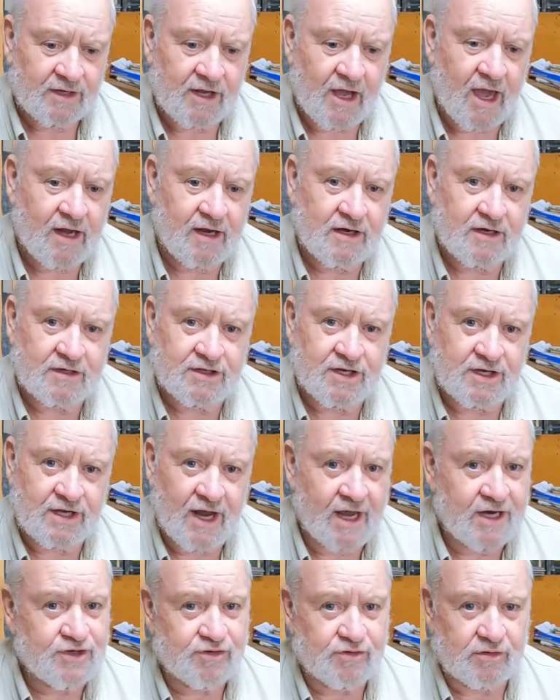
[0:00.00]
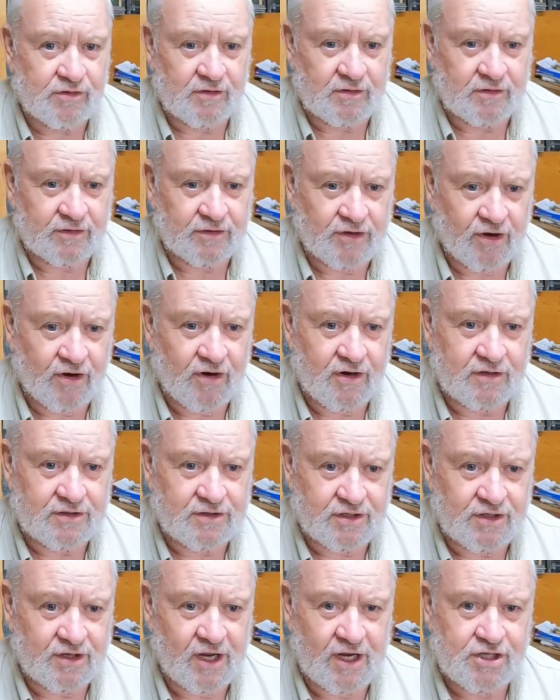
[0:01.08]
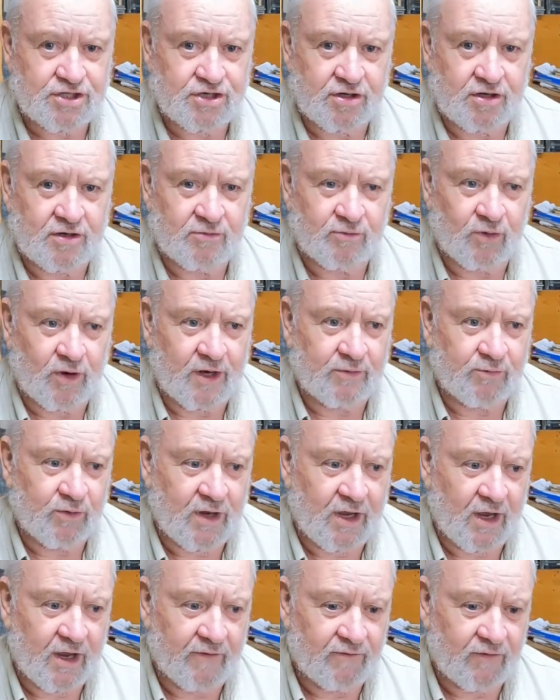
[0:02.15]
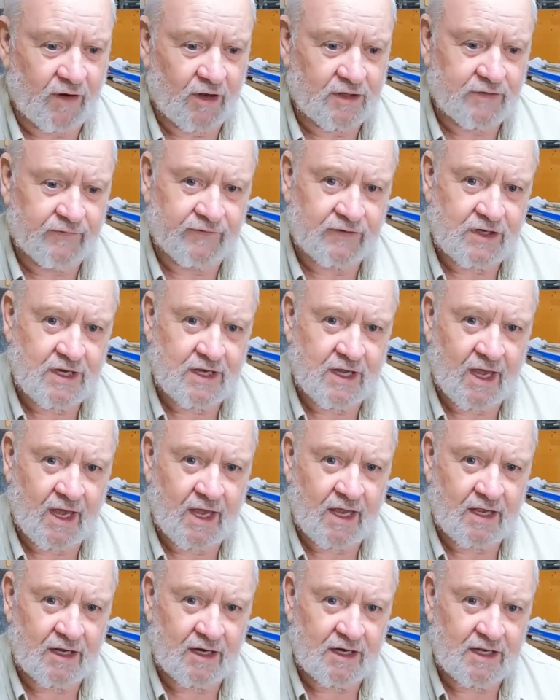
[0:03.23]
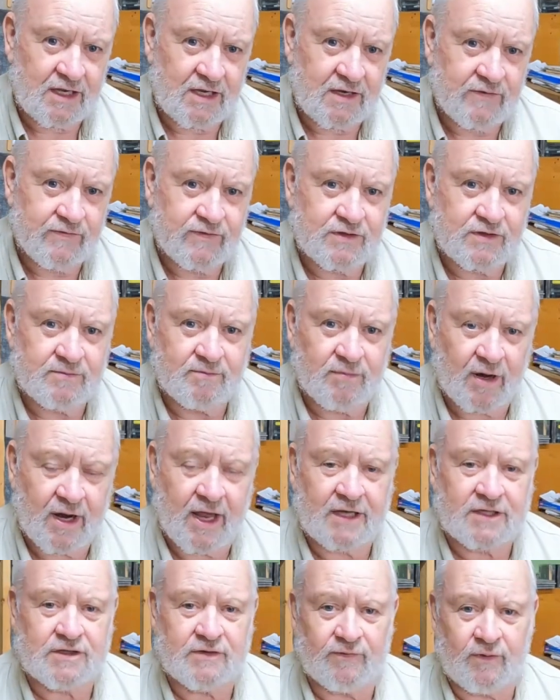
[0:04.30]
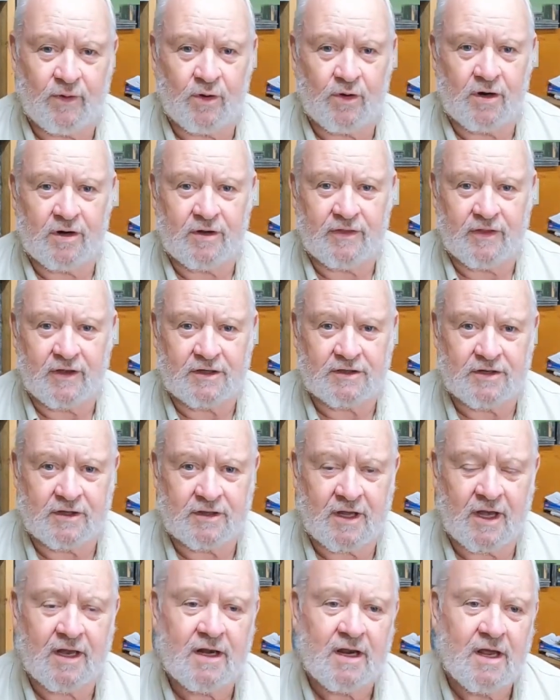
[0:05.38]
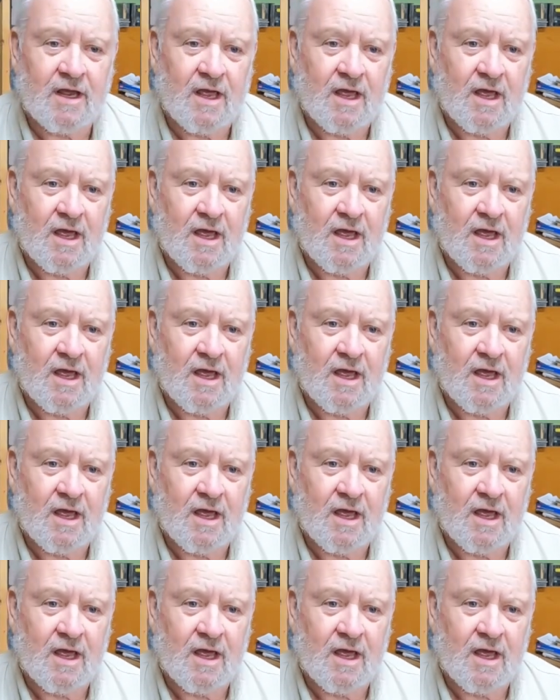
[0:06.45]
Tannin is a natural occurrence in nature when we have a lot of decaying leaves and plants and flora and things like that.